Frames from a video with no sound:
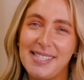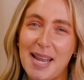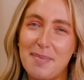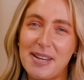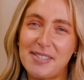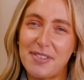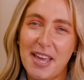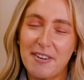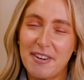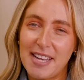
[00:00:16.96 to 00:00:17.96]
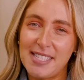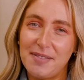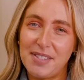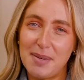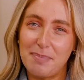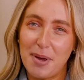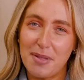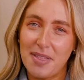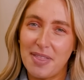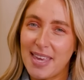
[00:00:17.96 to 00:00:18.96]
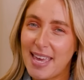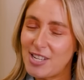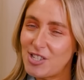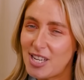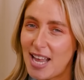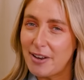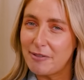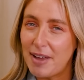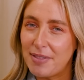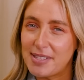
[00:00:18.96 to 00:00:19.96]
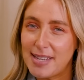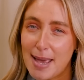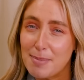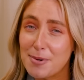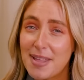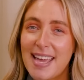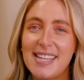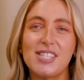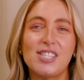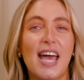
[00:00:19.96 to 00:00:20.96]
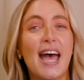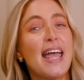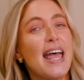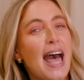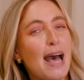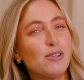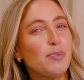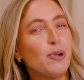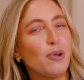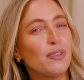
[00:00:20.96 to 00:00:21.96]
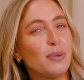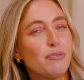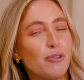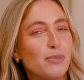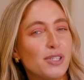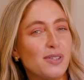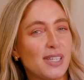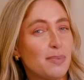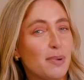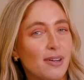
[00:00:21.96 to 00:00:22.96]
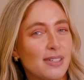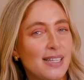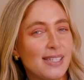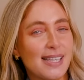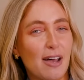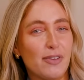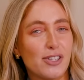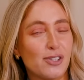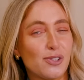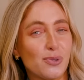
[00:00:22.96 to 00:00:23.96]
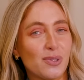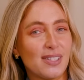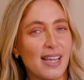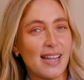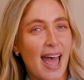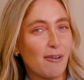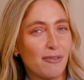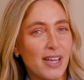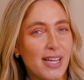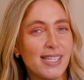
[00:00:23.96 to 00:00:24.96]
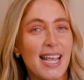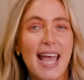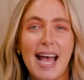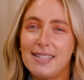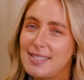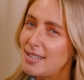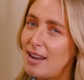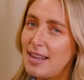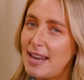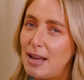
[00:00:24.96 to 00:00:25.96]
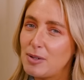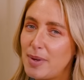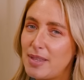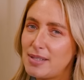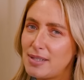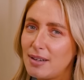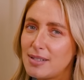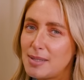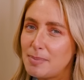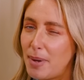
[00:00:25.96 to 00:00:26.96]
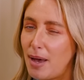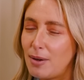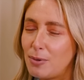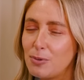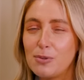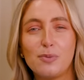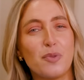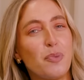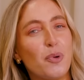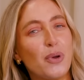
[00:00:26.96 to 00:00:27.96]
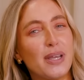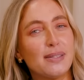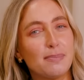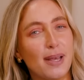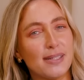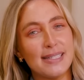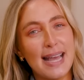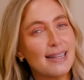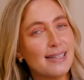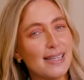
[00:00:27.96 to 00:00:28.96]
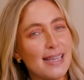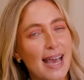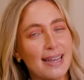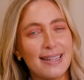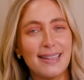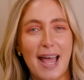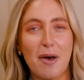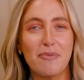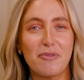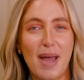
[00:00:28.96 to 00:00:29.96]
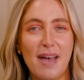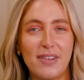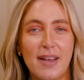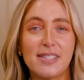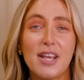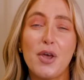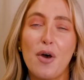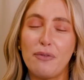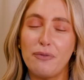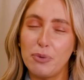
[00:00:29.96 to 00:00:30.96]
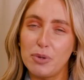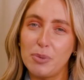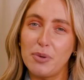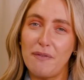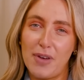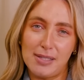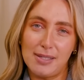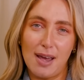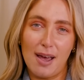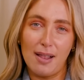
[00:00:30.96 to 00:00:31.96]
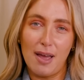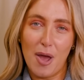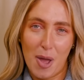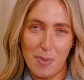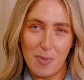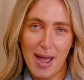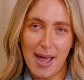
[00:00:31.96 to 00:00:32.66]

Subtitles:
celebrated for their creativity both in the kitchen and around the table. They're here to share how to pull off an impromptu dinner party, salvage a sauce-stained outfit, and style it out when the starters burn, all with poise, personality, and little help from F&F's affordable, versatile homeware.